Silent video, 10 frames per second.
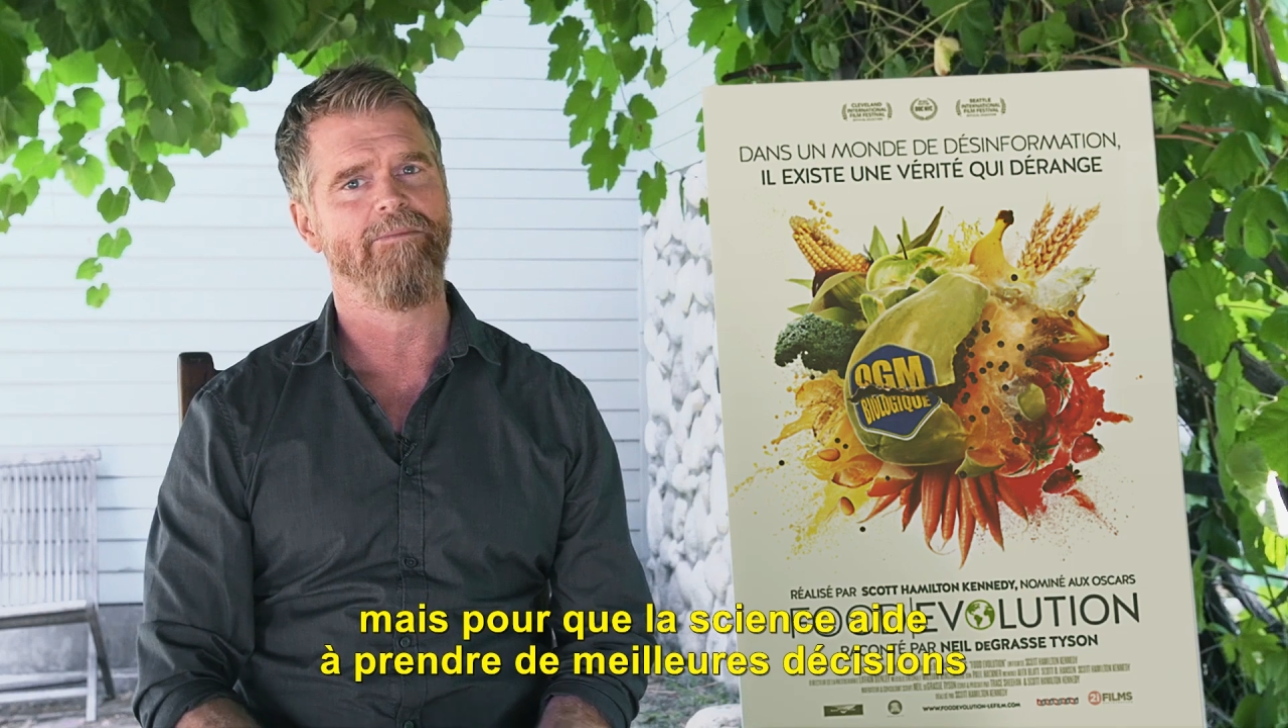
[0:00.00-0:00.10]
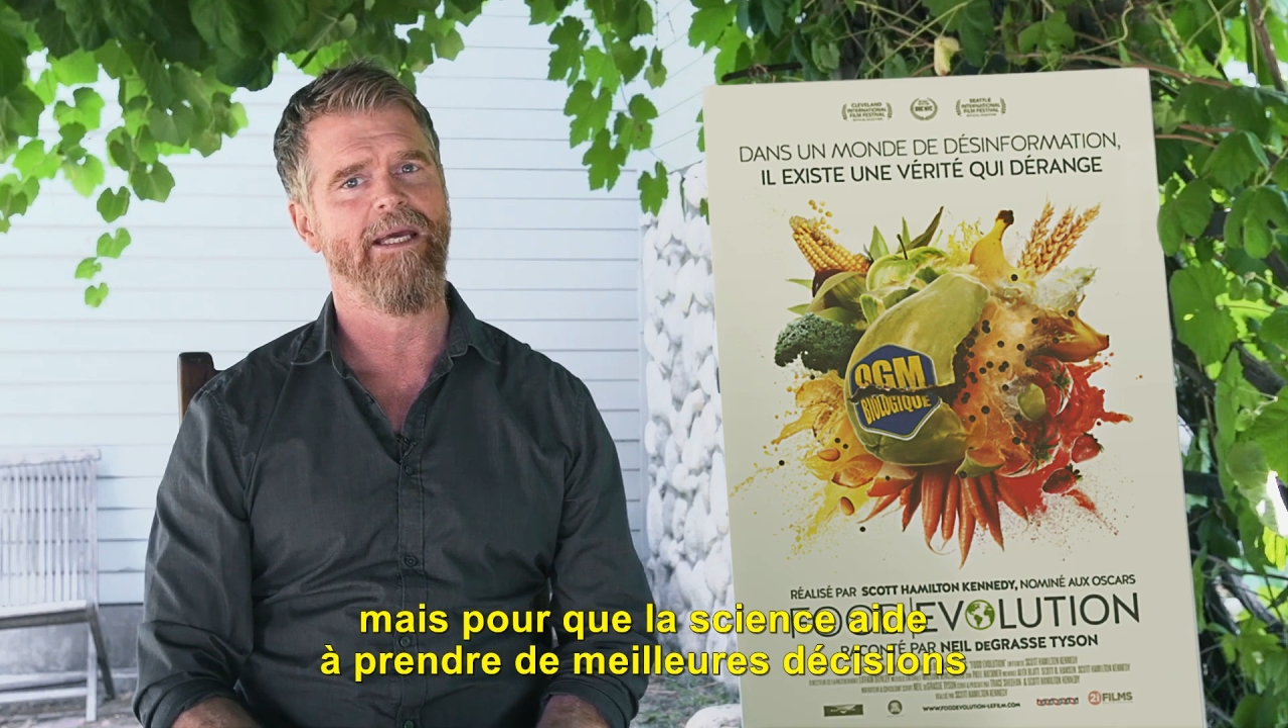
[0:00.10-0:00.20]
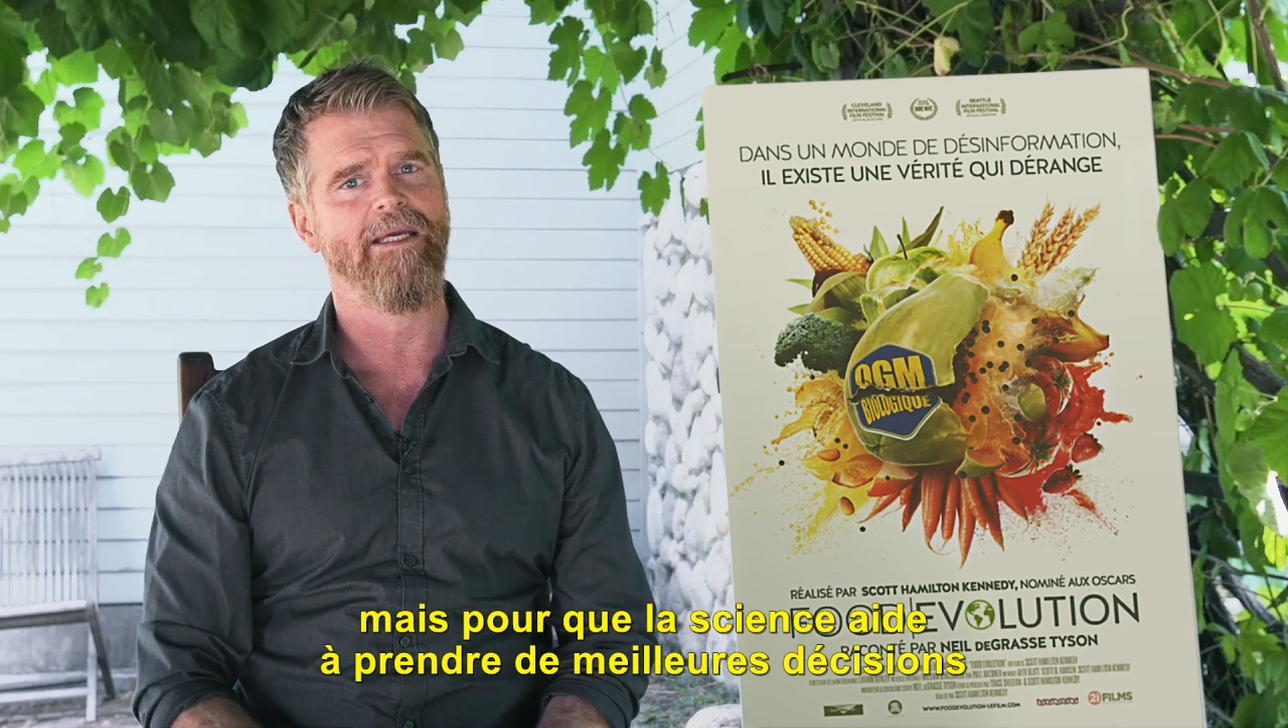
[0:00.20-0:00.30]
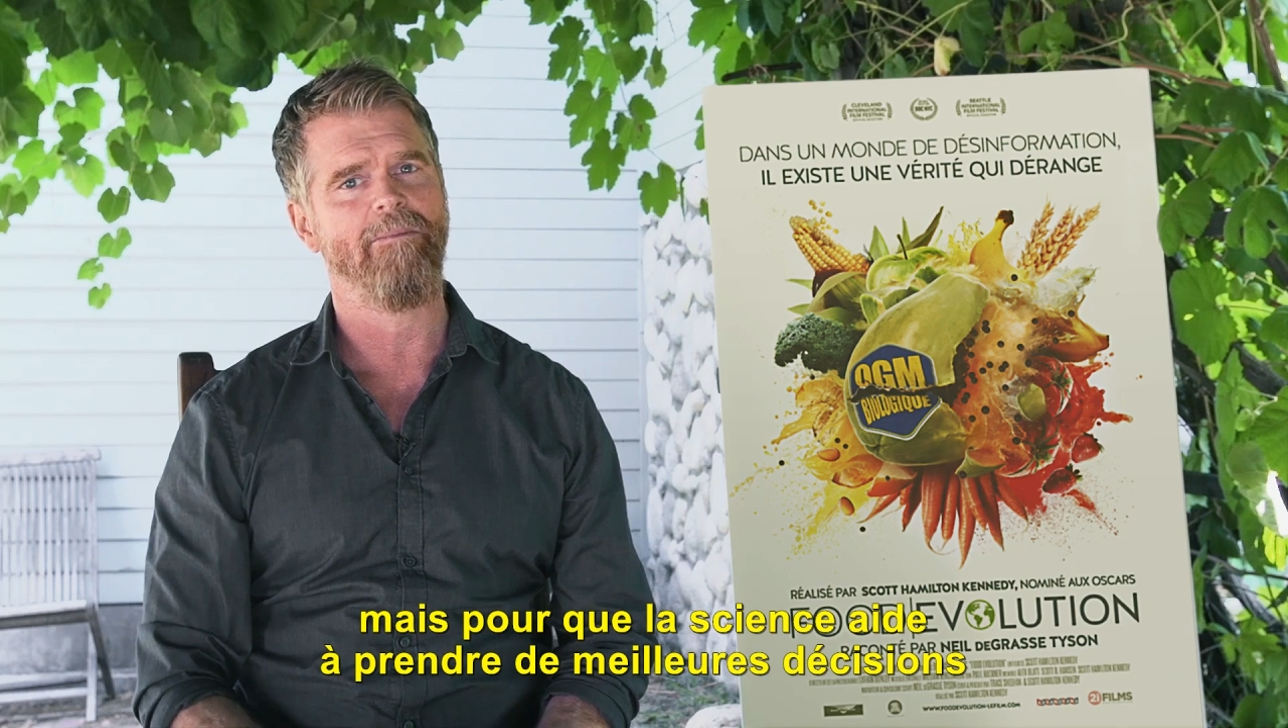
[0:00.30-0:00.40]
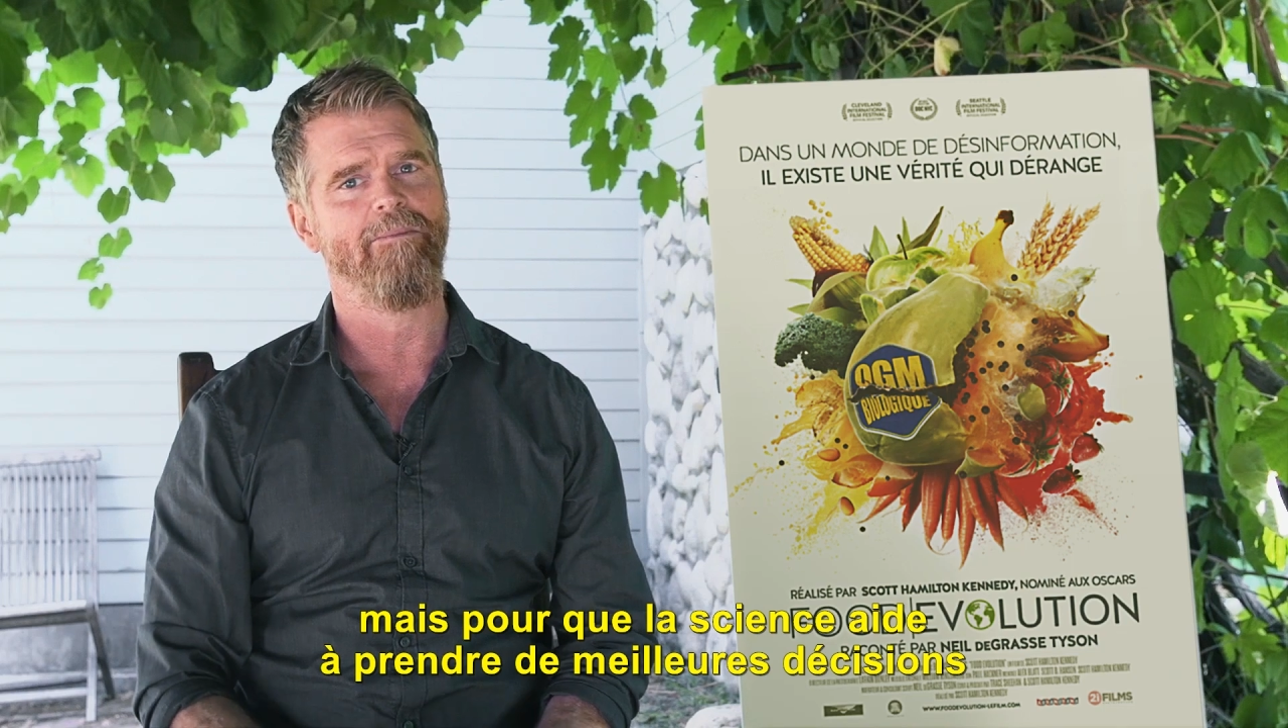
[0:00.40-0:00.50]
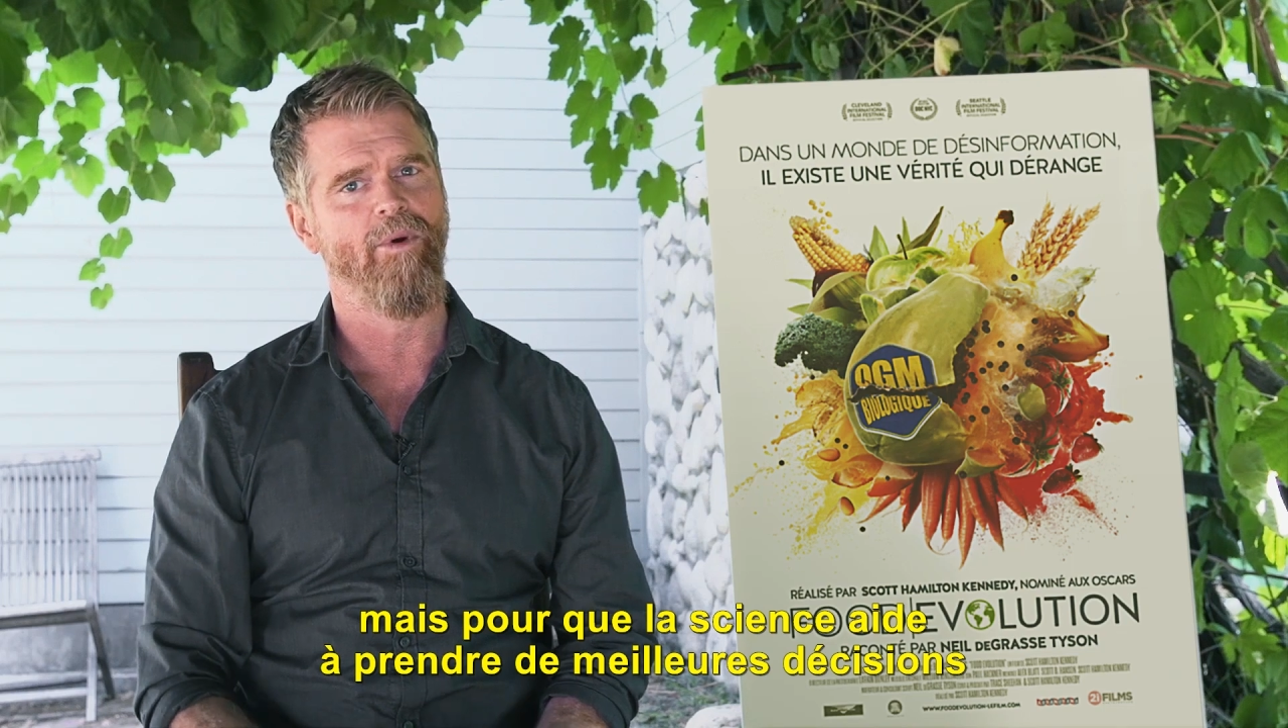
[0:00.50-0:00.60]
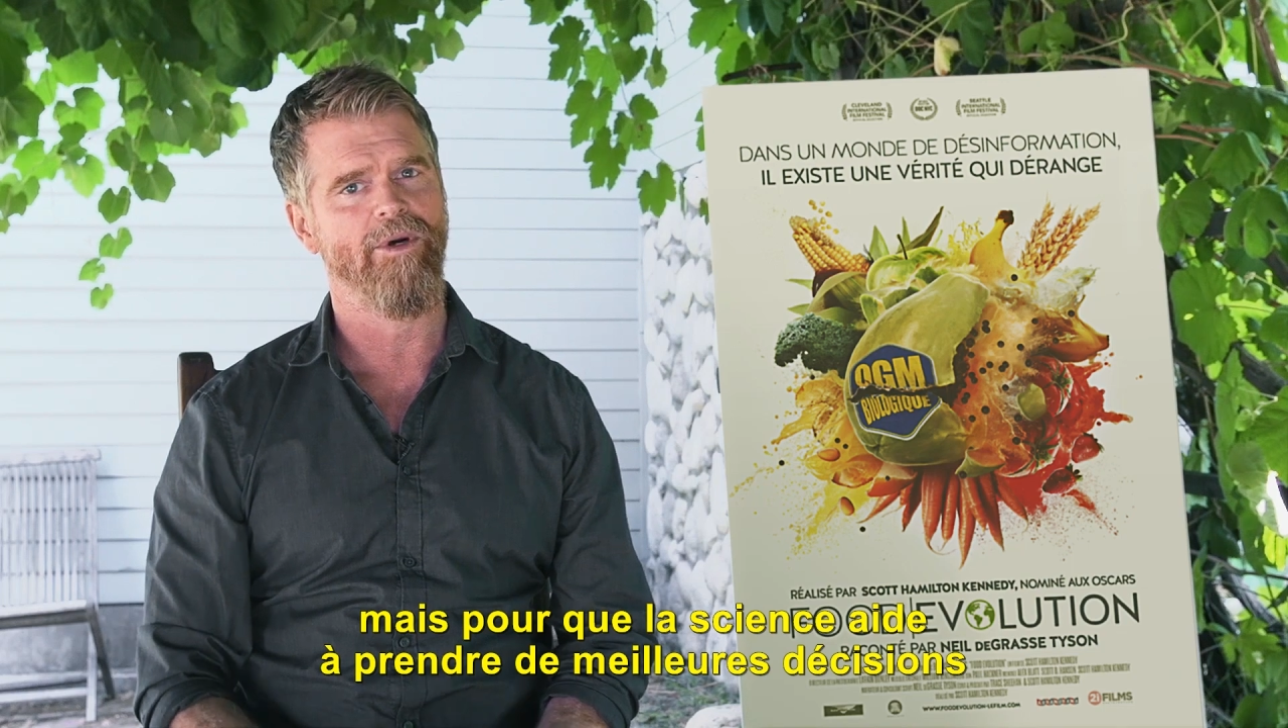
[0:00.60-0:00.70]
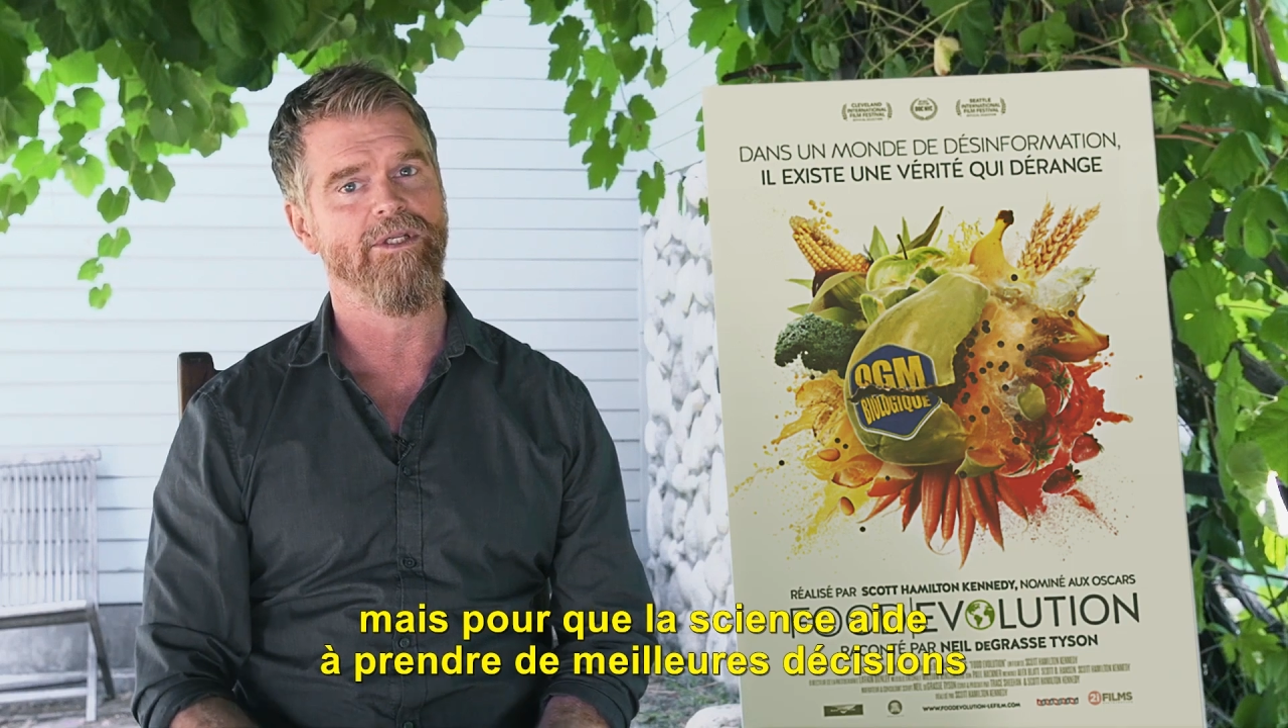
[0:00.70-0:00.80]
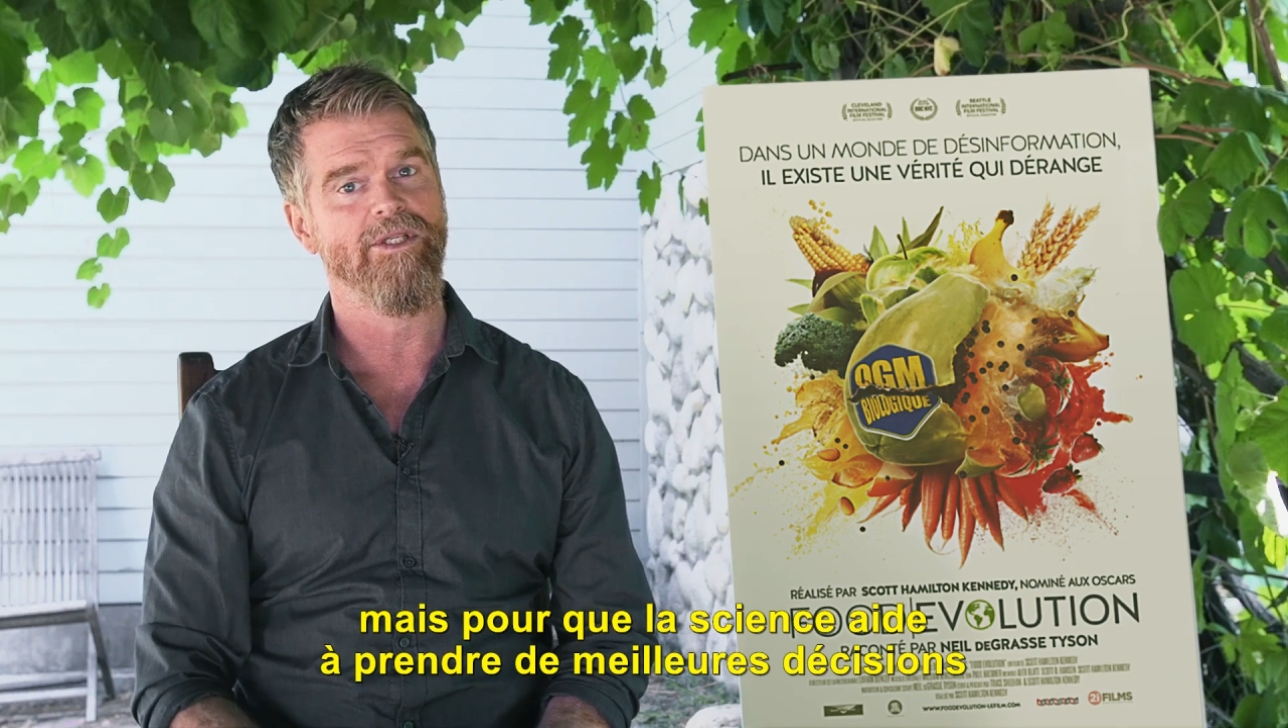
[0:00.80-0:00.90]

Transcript: make important